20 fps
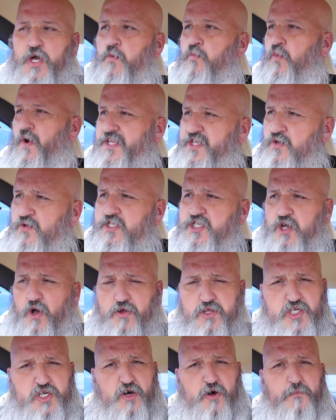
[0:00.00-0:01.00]
When you
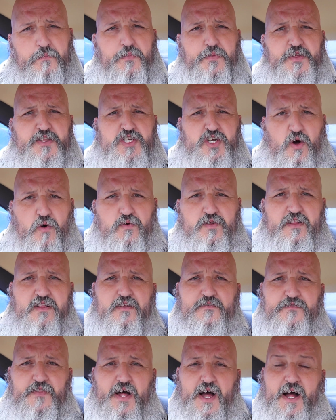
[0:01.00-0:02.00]
tot up the total
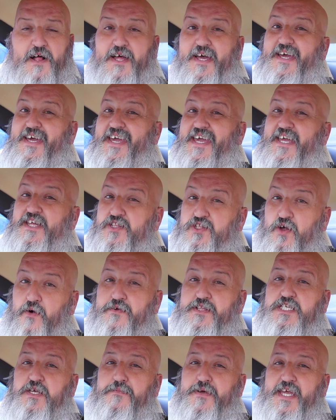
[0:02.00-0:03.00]
of that, it's
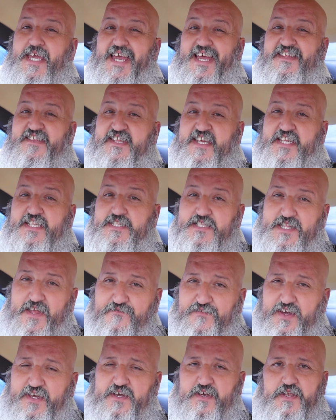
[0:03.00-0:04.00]
going to be a
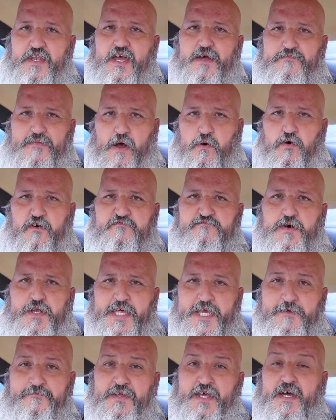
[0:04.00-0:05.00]
significant amount of money.